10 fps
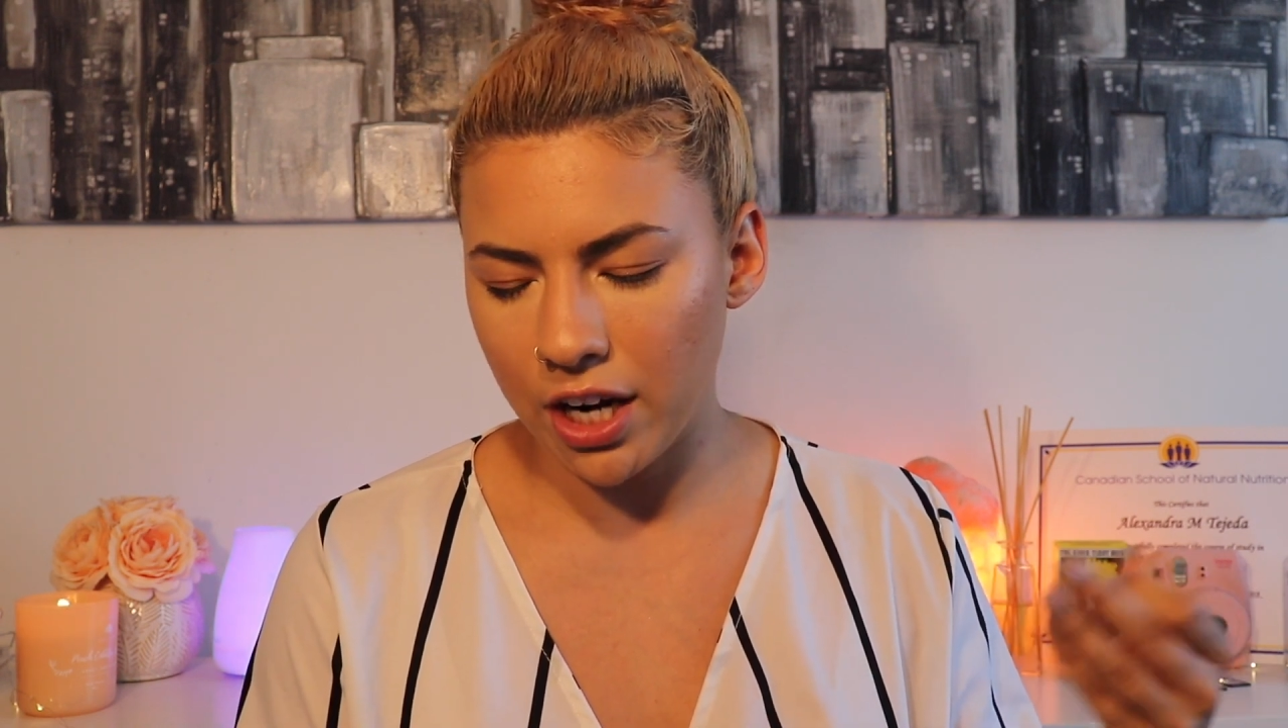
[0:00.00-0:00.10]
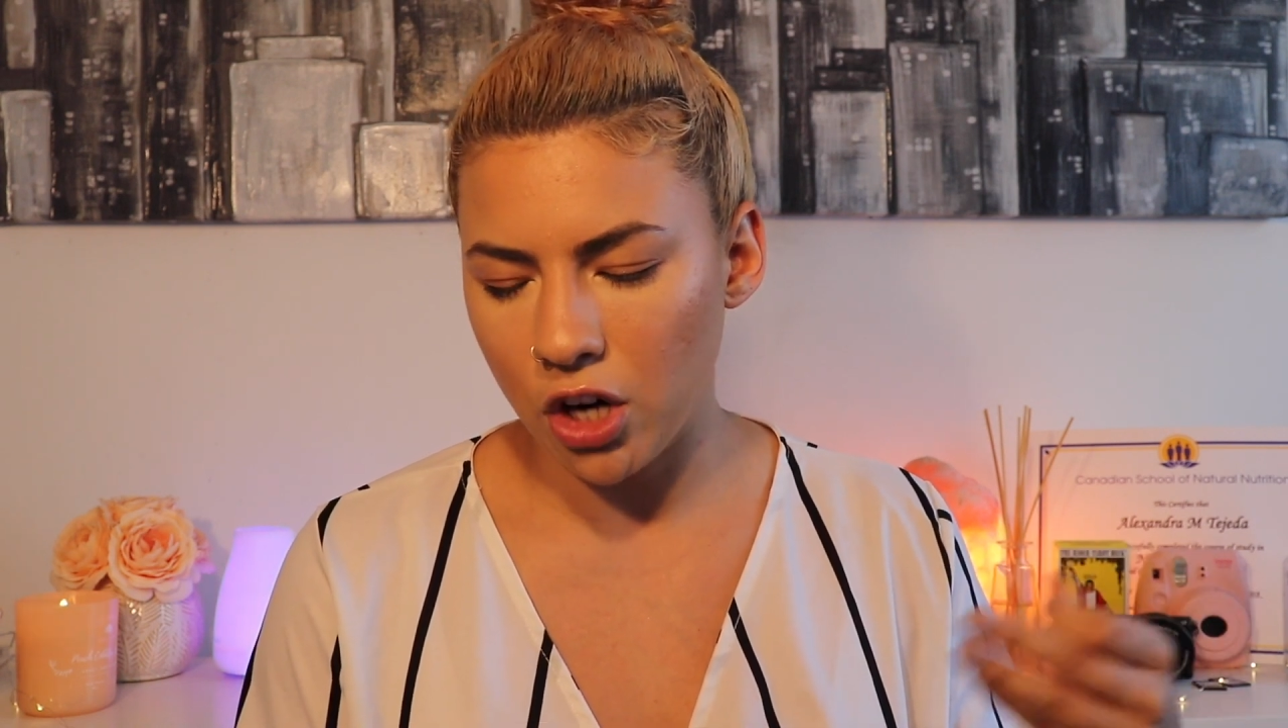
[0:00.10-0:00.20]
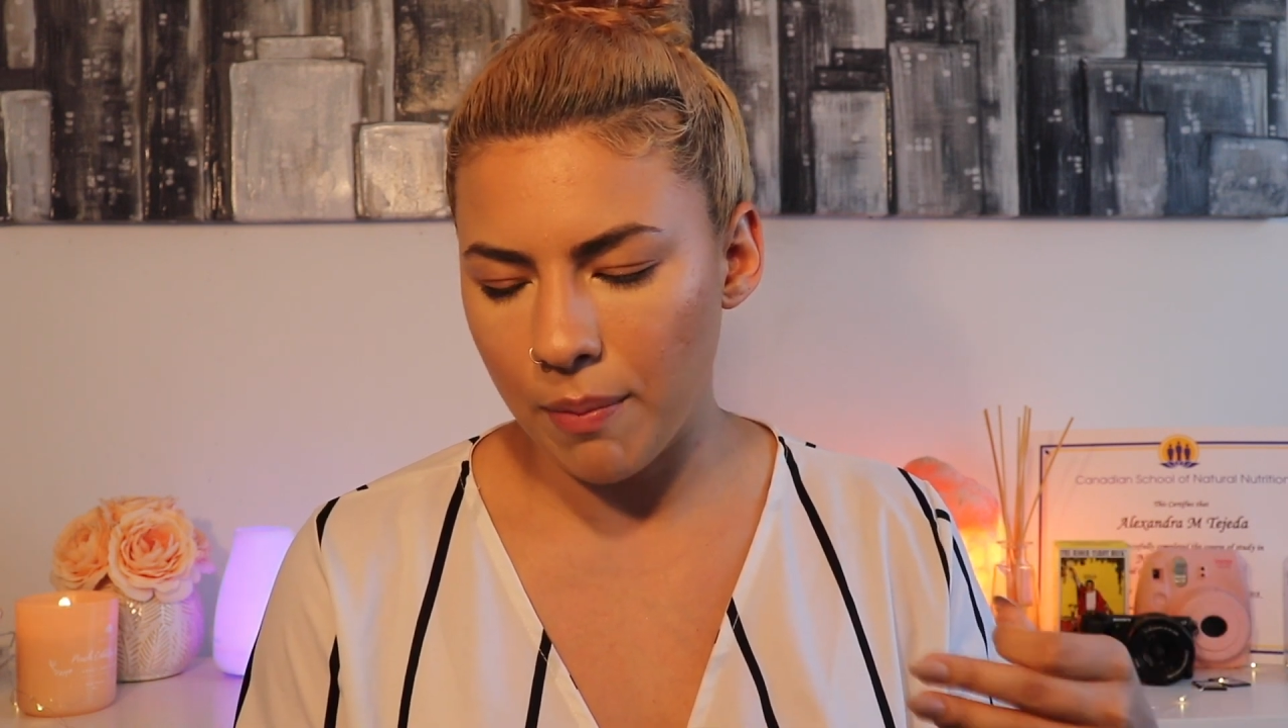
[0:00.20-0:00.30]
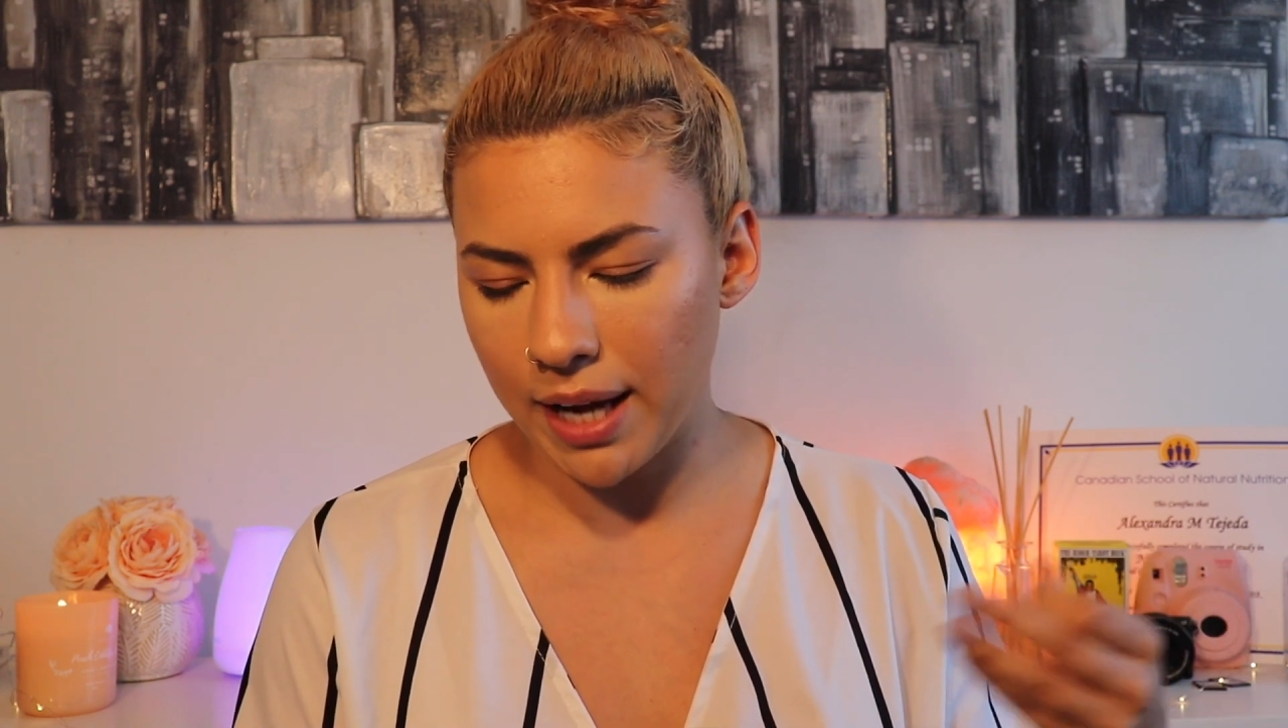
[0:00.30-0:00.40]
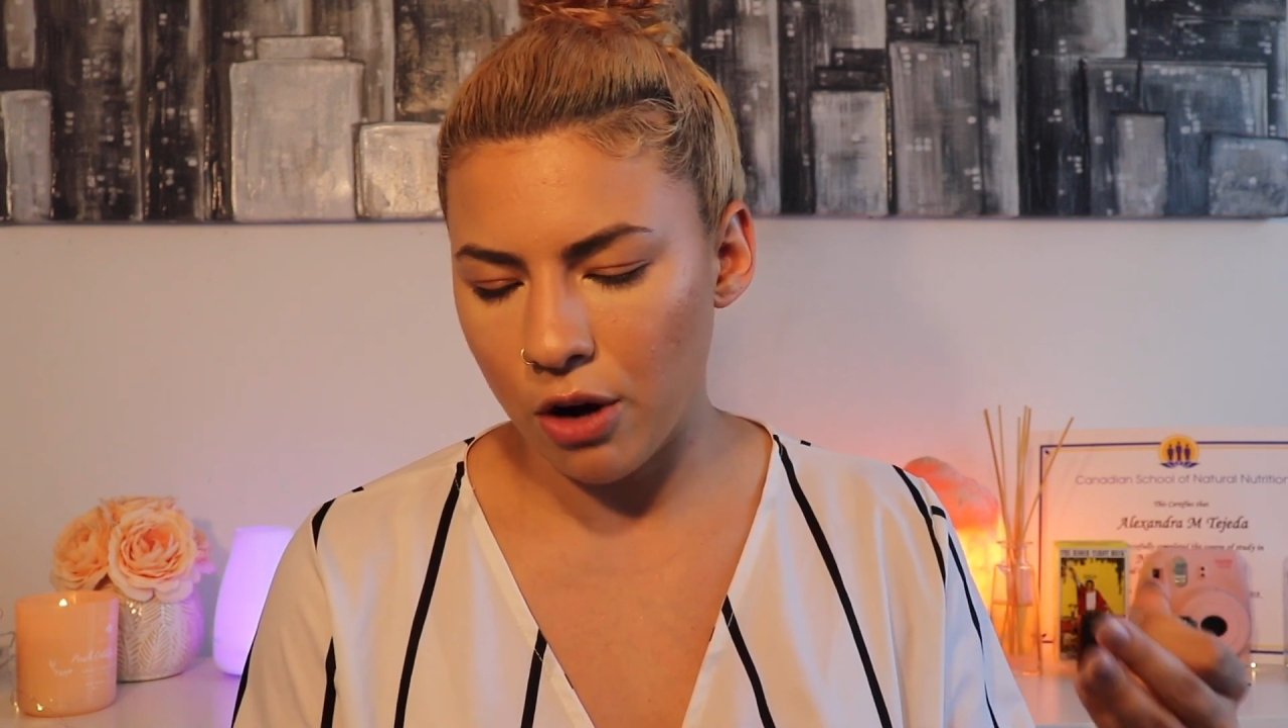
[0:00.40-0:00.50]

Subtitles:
economic